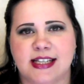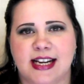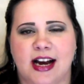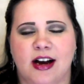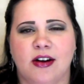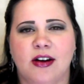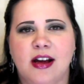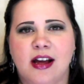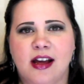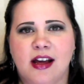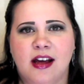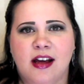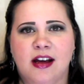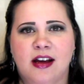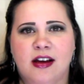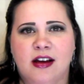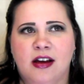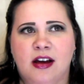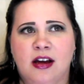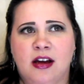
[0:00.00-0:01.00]
Now,
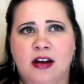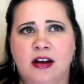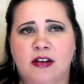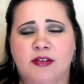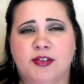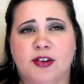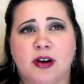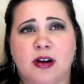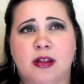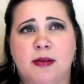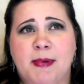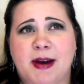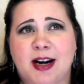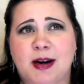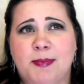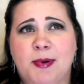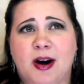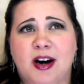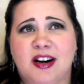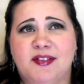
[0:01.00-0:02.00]
for the
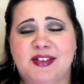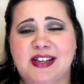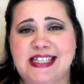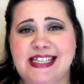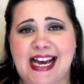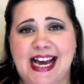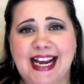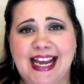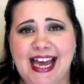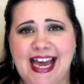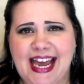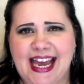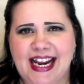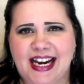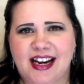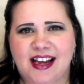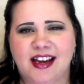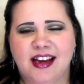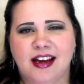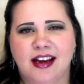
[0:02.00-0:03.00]
better part of a
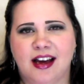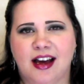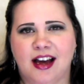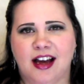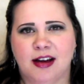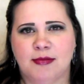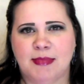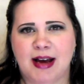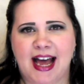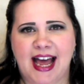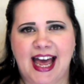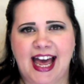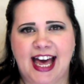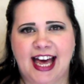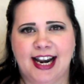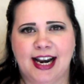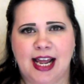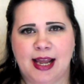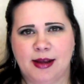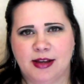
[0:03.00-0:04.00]
decade, I
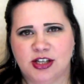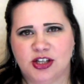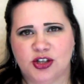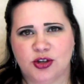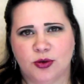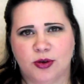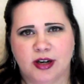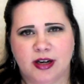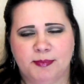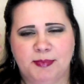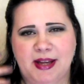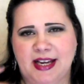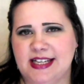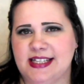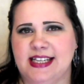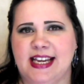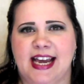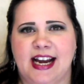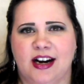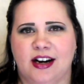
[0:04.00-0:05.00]
had a short
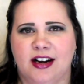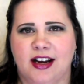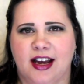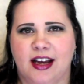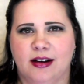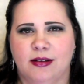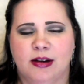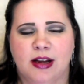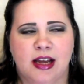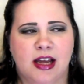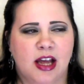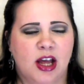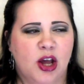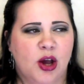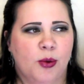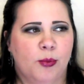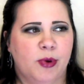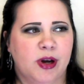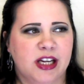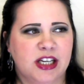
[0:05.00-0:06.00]
pixie haircut,
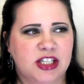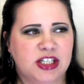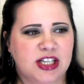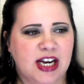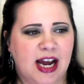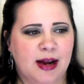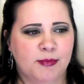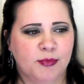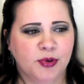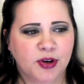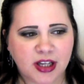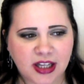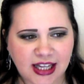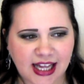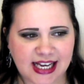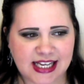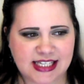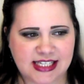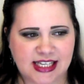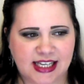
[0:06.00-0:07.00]
which I'm
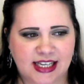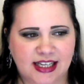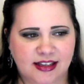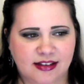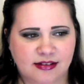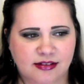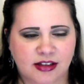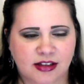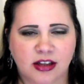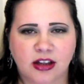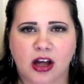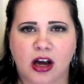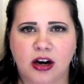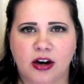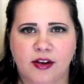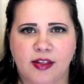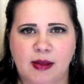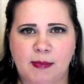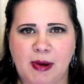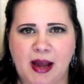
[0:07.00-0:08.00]
realizing the
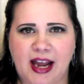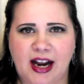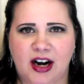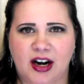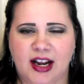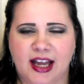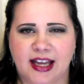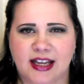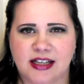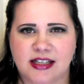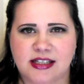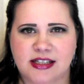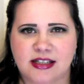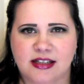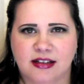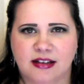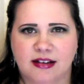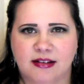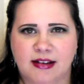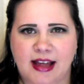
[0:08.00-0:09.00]
longer that my hair gets,
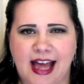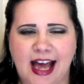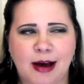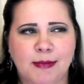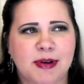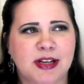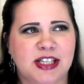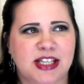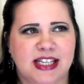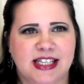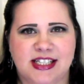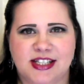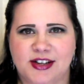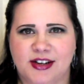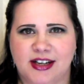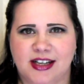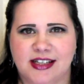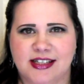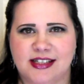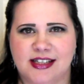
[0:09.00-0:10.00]
how much easier
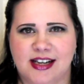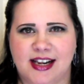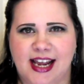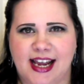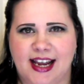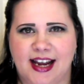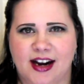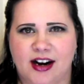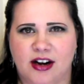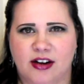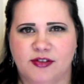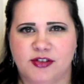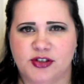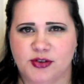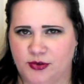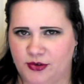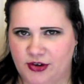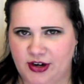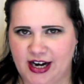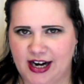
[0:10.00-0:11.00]
it is to take care of
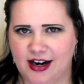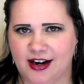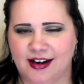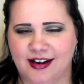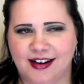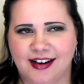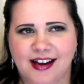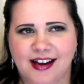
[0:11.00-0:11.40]
shorter hair.